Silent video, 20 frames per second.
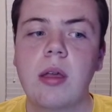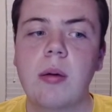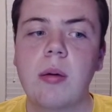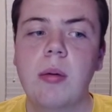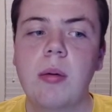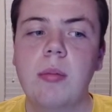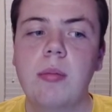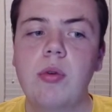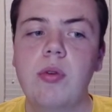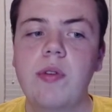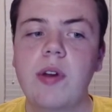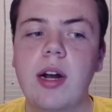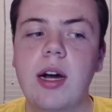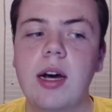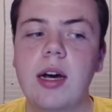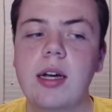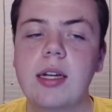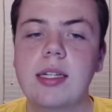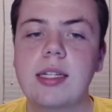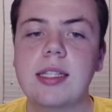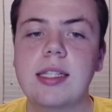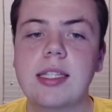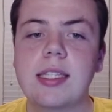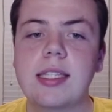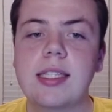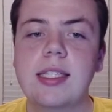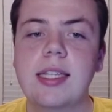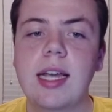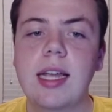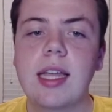Moving on to the
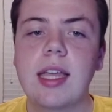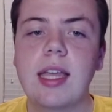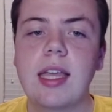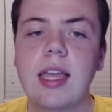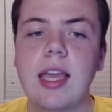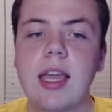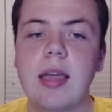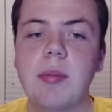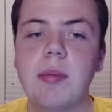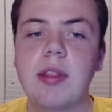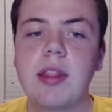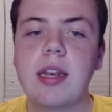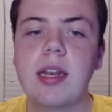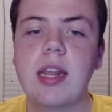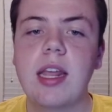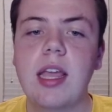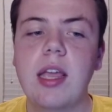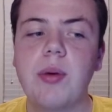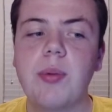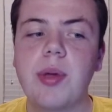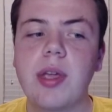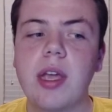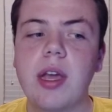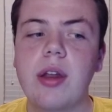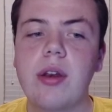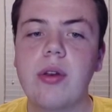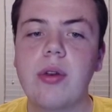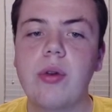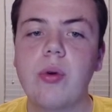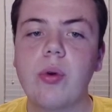second game of the day, we
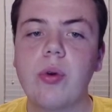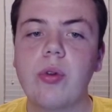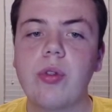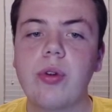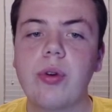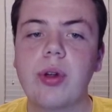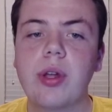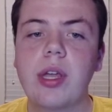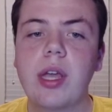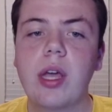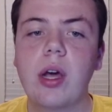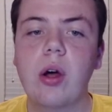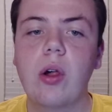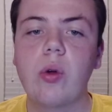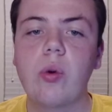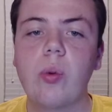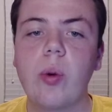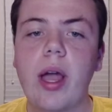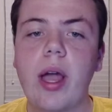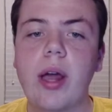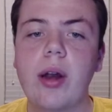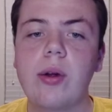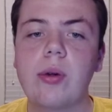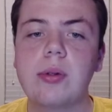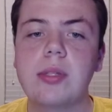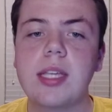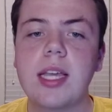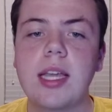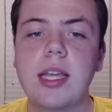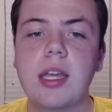got Northern Colorado
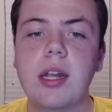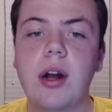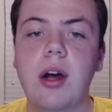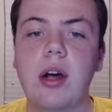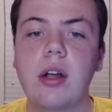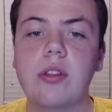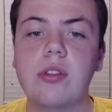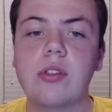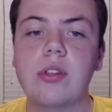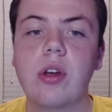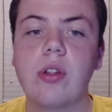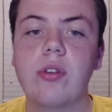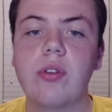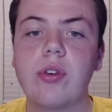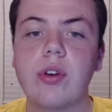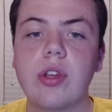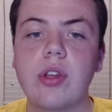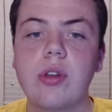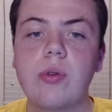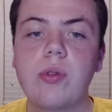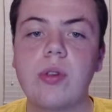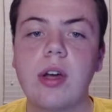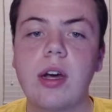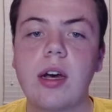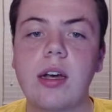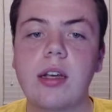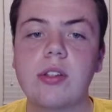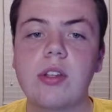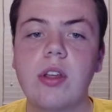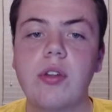taking on Southern
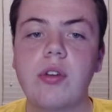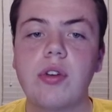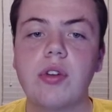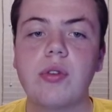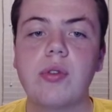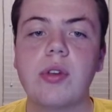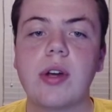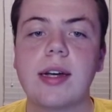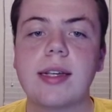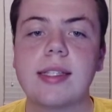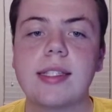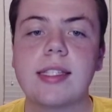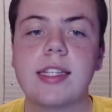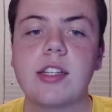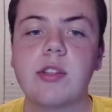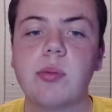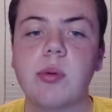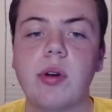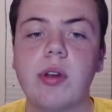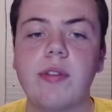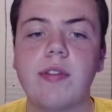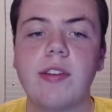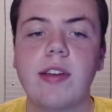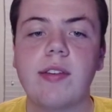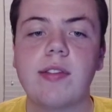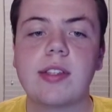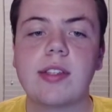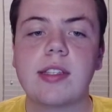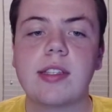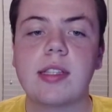Utah. Southern Utah six point
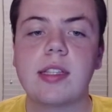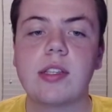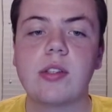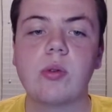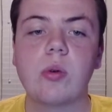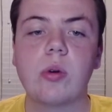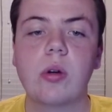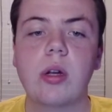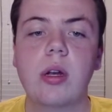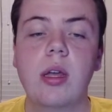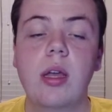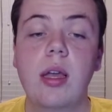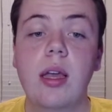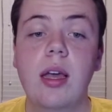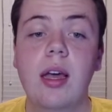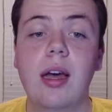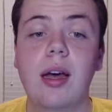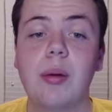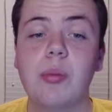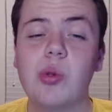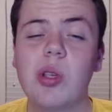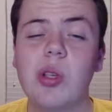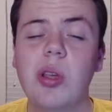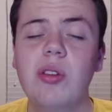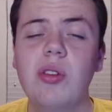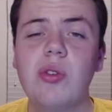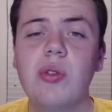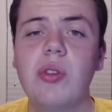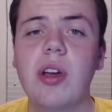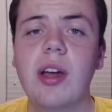favorites in this one. Um,
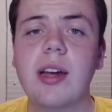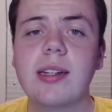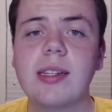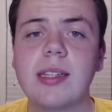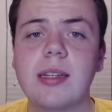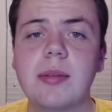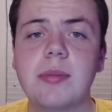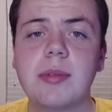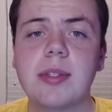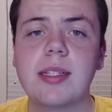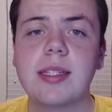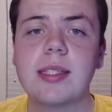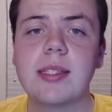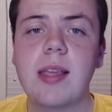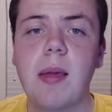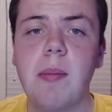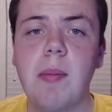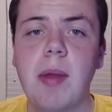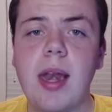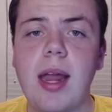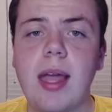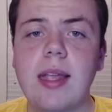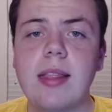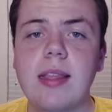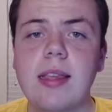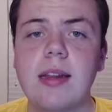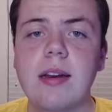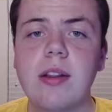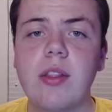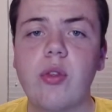Southern Utah actually comes into this game at
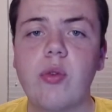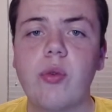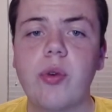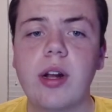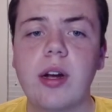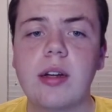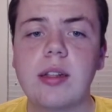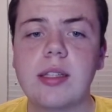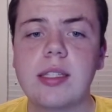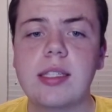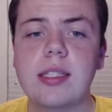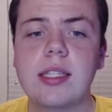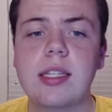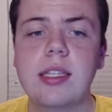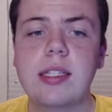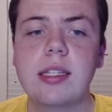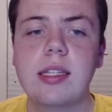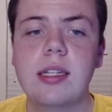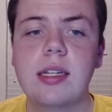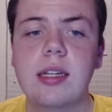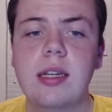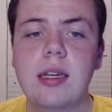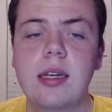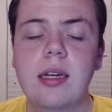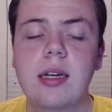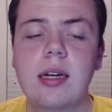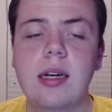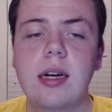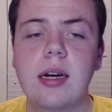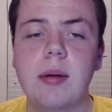19 and three on the season.
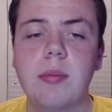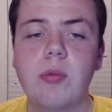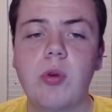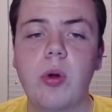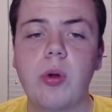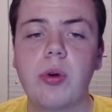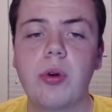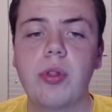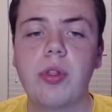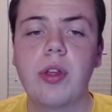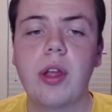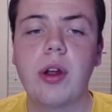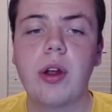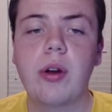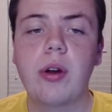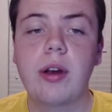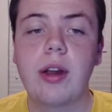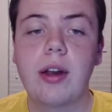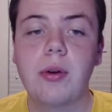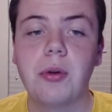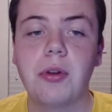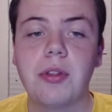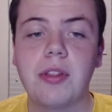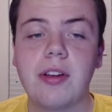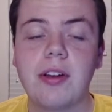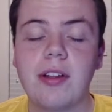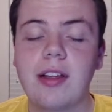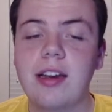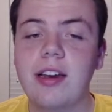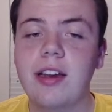Um, North Carolina, not North
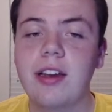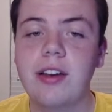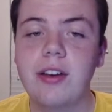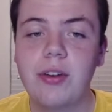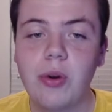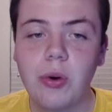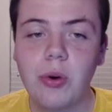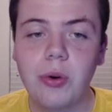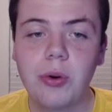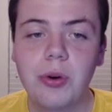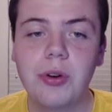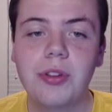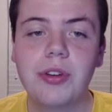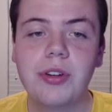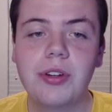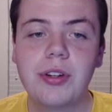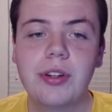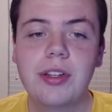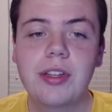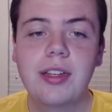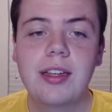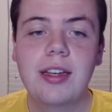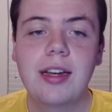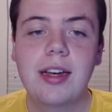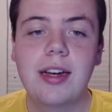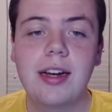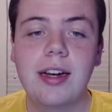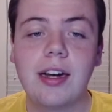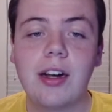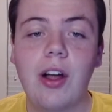Carolina, Northern
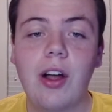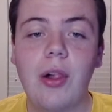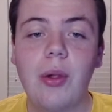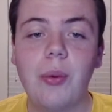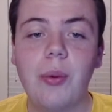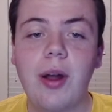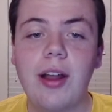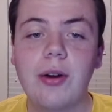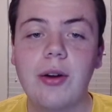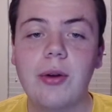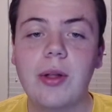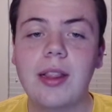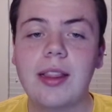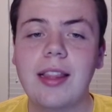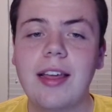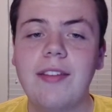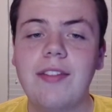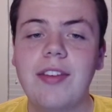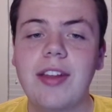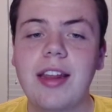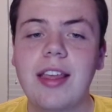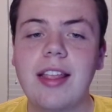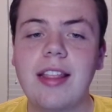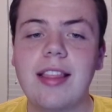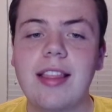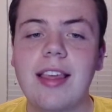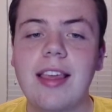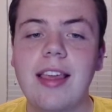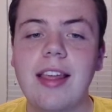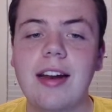uh, Colorado 11 and
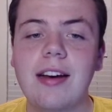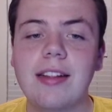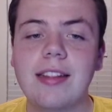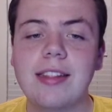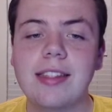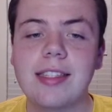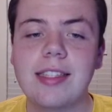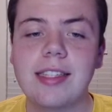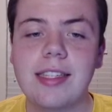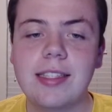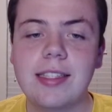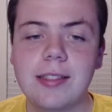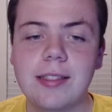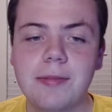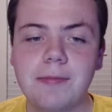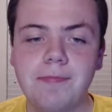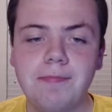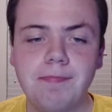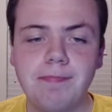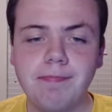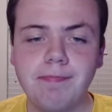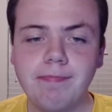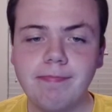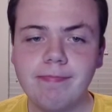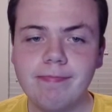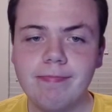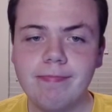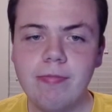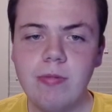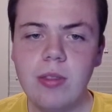10 on the season.
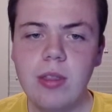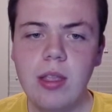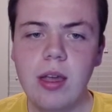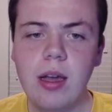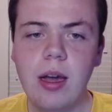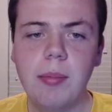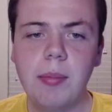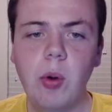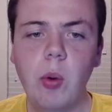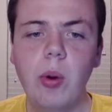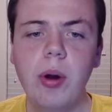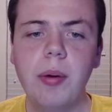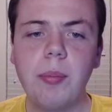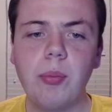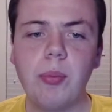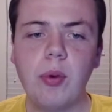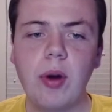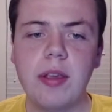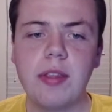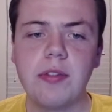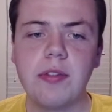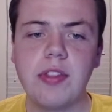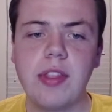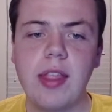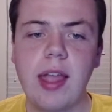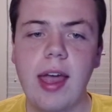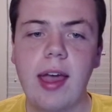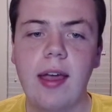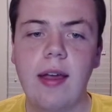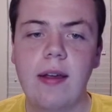Um, one impressive
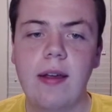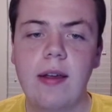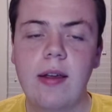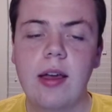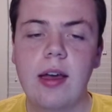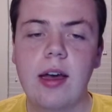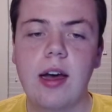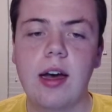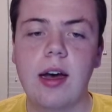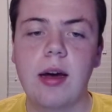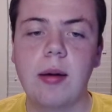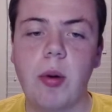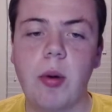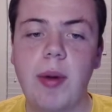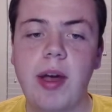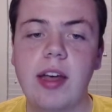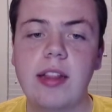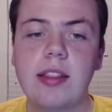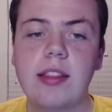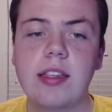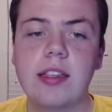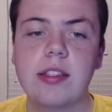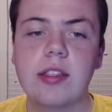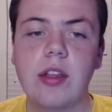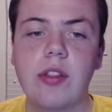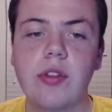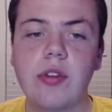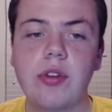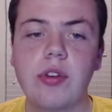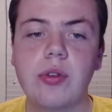stat um, about this
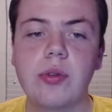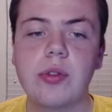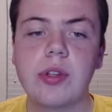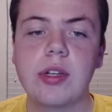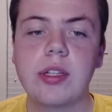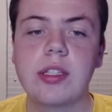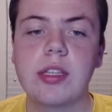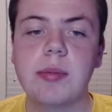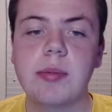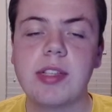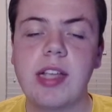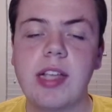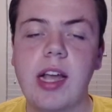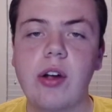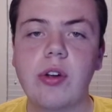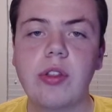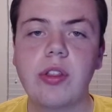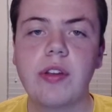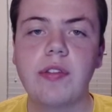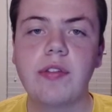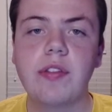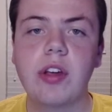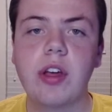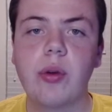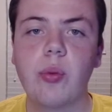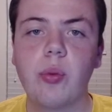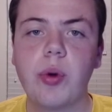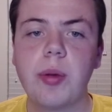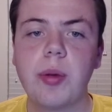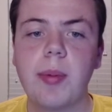Southern Utah team is how good they've
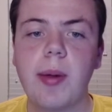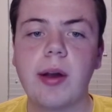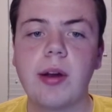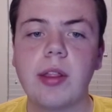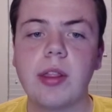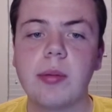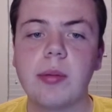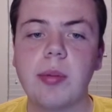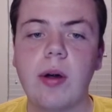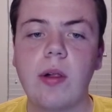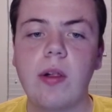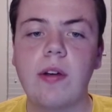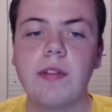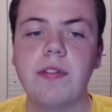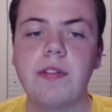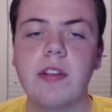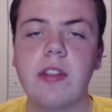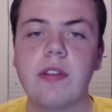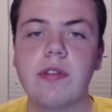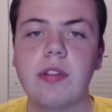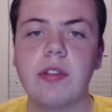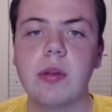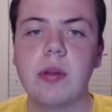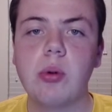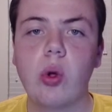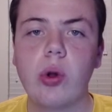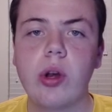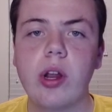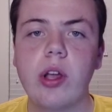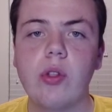done rebounding the ball offensively,
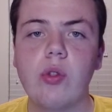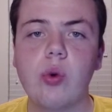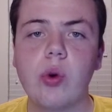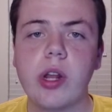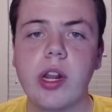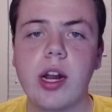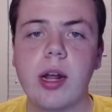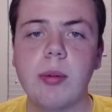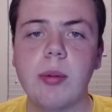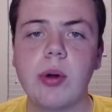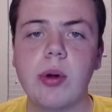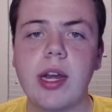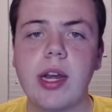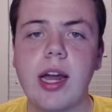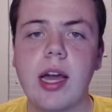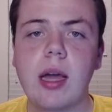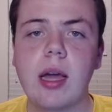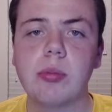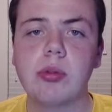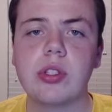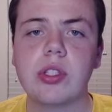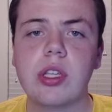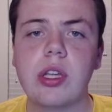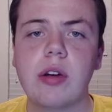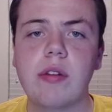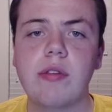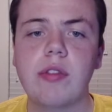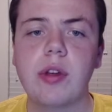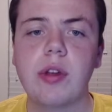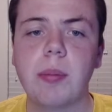pulling down 29.9%
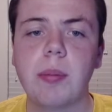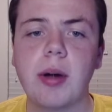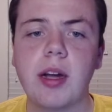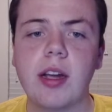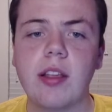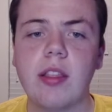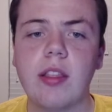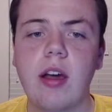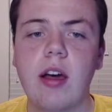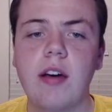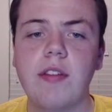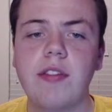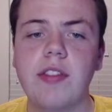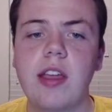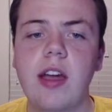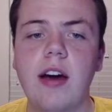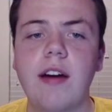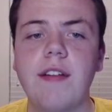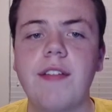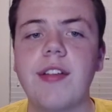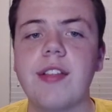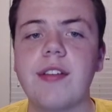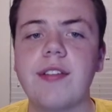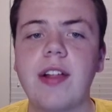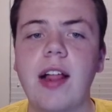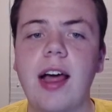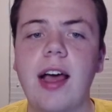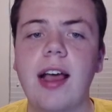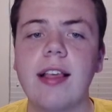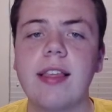of their buckets off the offensive
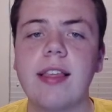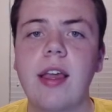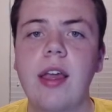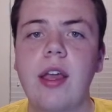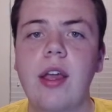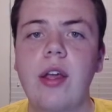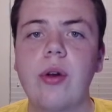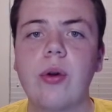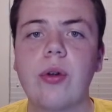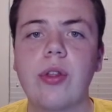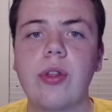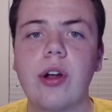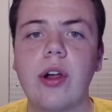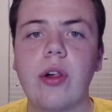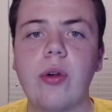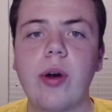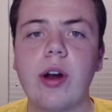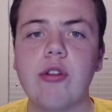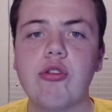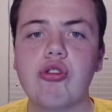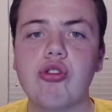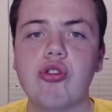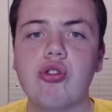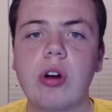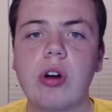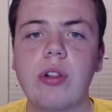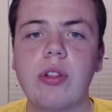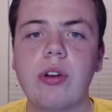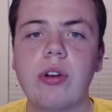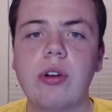glass. Northern Colorado
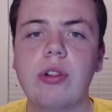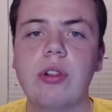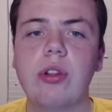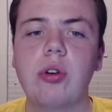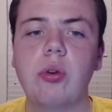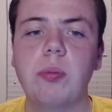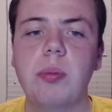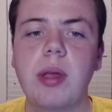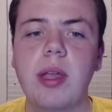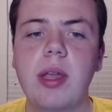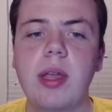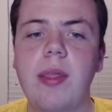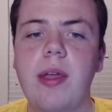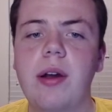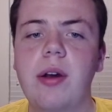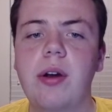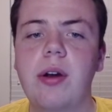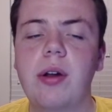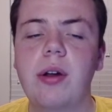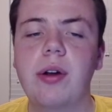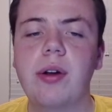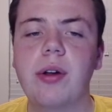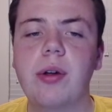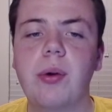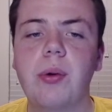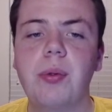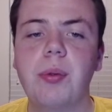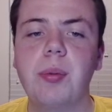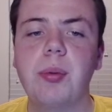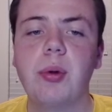struggling a little bit in their area,
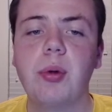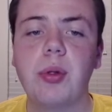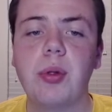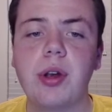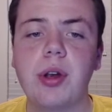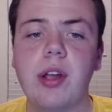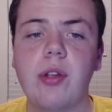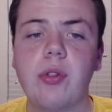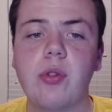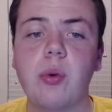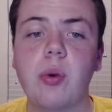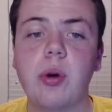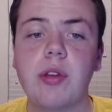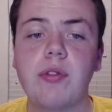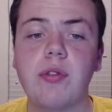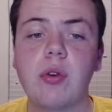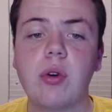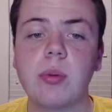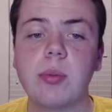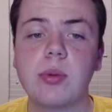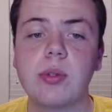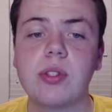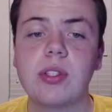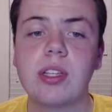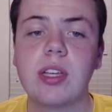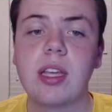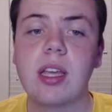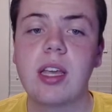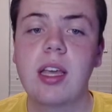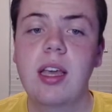only pulling down
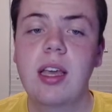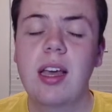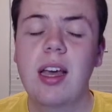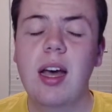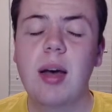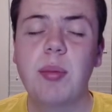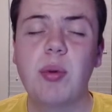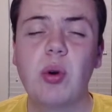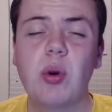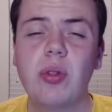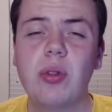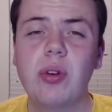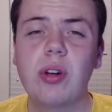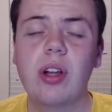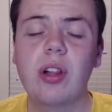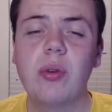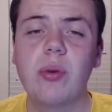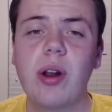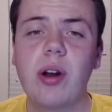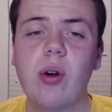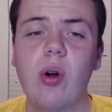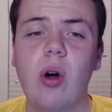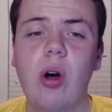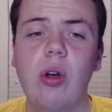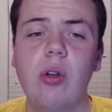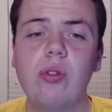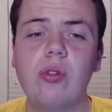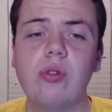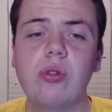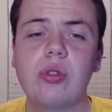24%. Um, Northern Colorado
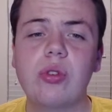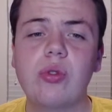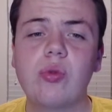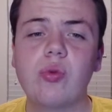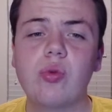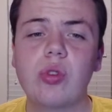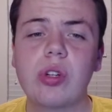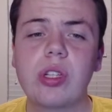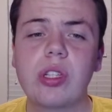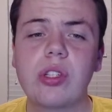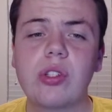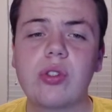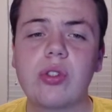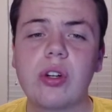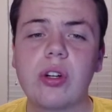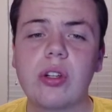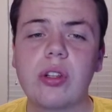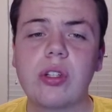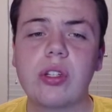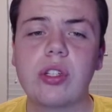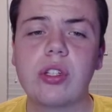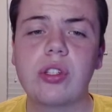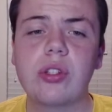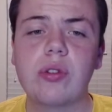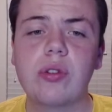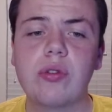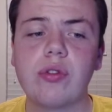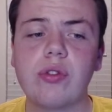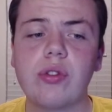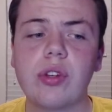also really struggling to
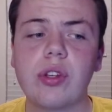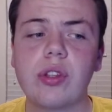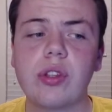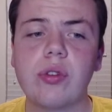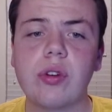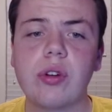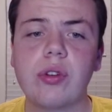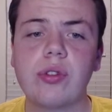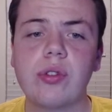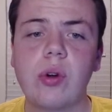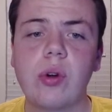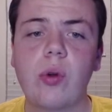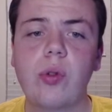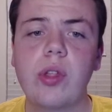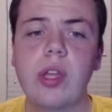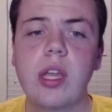shoot free throws, only